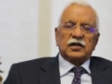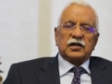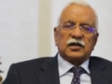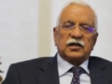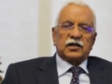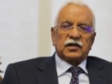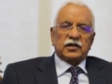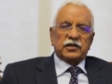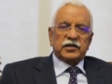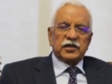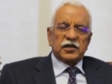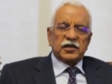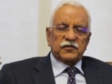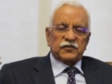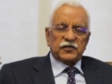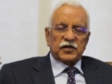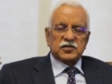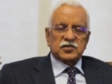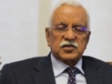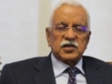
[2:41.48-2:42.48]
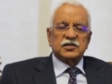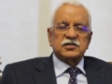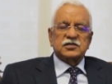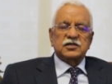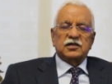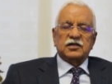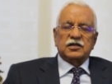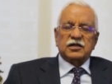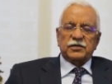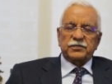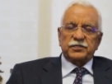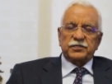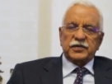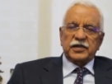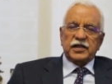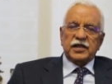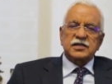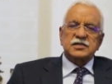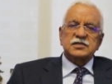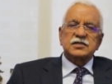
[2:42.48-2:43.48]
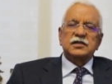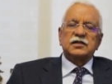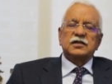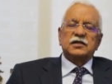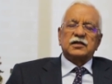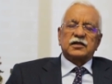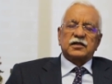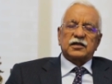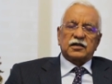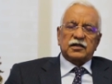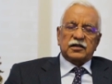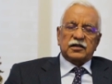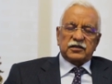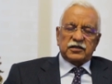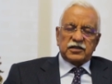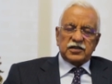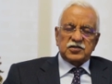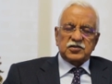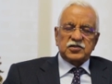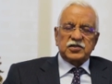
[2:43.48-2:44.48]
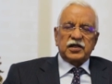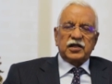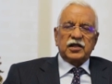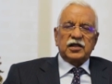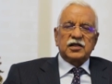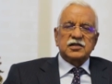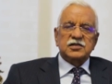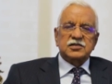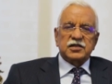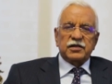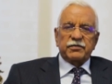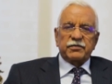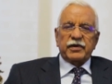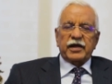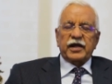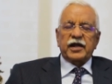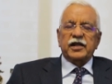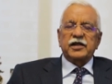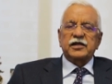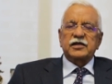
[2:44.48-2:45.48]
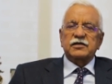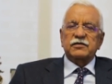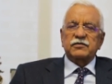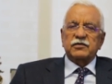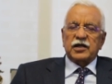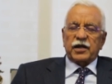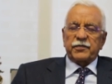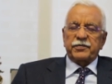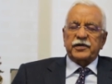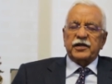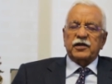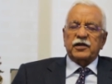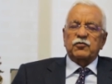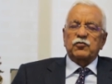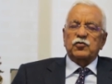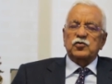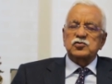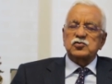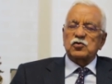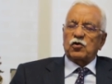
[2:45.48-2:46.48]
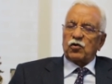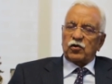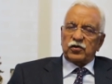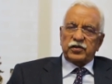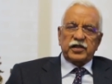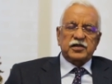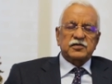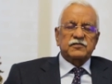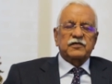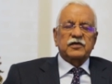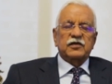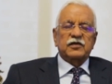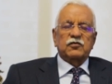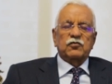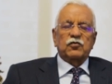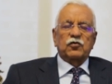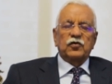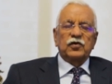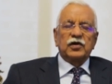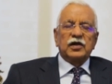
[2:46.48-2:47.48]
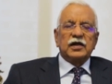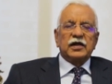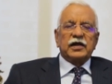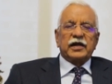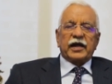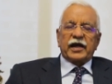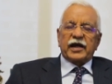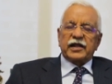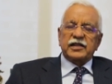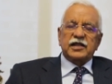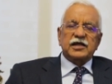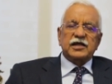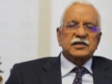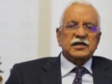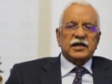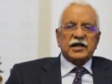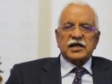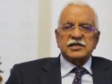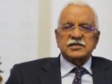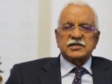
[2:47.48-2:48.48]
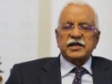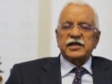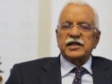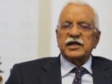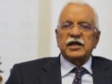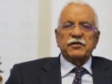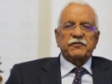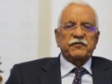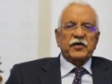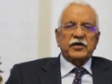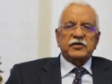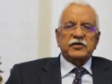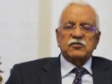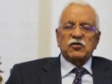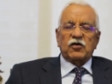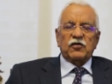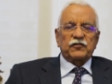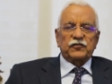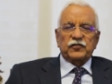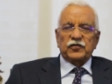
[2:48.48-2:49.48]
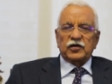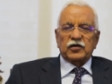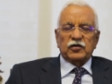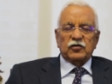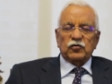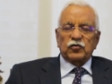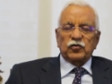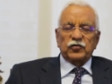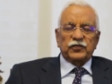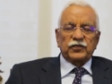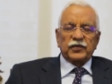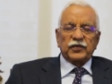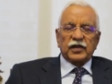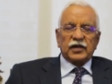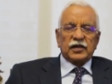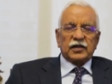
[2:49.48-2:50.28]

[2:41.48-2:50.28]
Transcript: the infrastructure companies, the steel, cement, capital goods, all these will grow, and there is a cascading effect of growth